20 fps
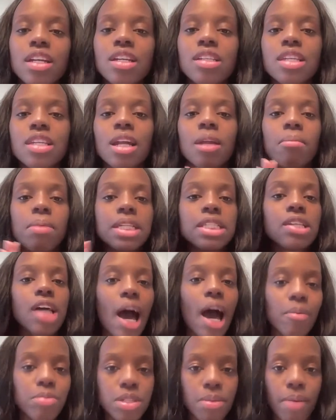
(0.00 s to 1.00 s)
is going to be to
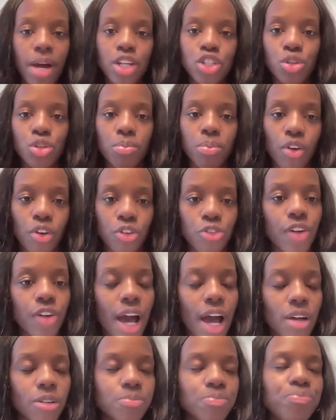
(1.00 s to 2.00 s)
optimize your
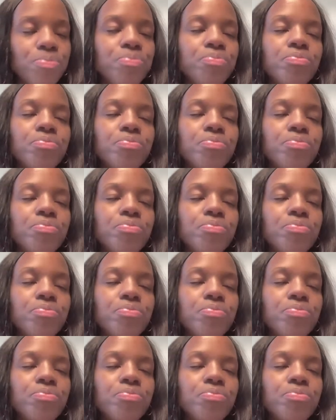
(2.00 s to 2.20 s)
profile.